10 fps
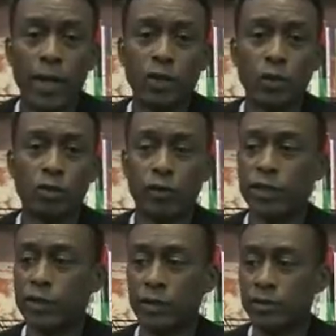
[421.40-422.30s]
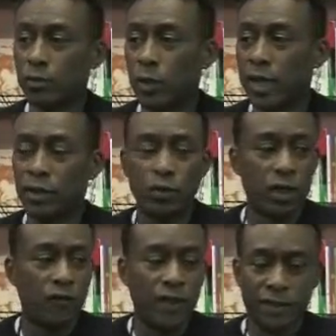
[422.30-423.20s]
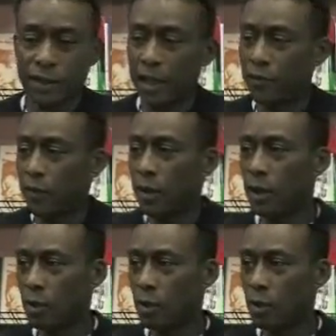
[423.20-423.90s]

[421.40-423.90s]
we're not doing the research. Right. We're not doing the investigative